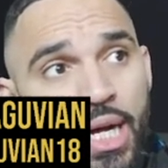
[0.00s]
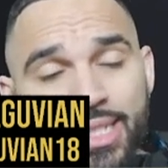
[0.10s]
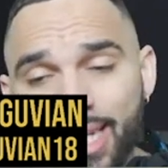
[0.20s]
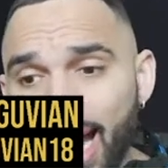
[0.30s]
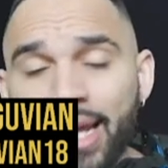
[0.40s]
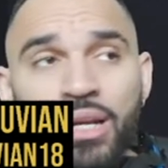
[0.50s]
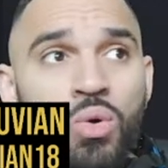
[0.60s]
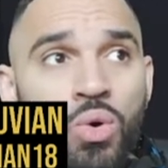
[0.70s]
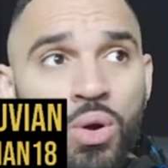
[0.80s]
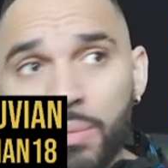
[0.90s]
tonight
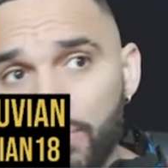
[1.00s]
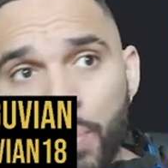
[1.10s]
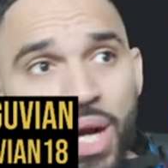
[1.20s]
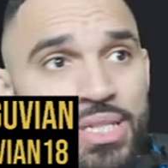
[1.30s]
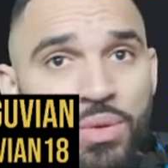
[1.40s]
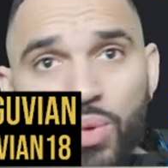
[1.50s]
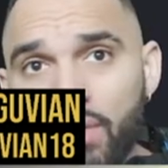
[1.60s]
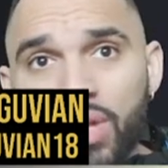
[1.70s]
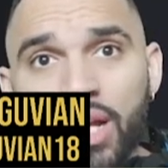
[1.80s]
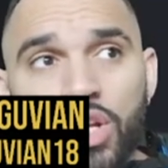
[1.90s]
or present,
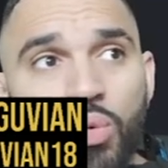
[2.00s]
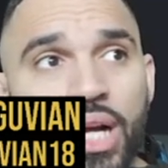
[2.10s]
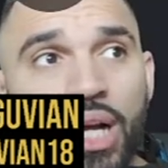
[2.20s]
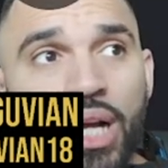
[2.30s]
whenever the hell you want.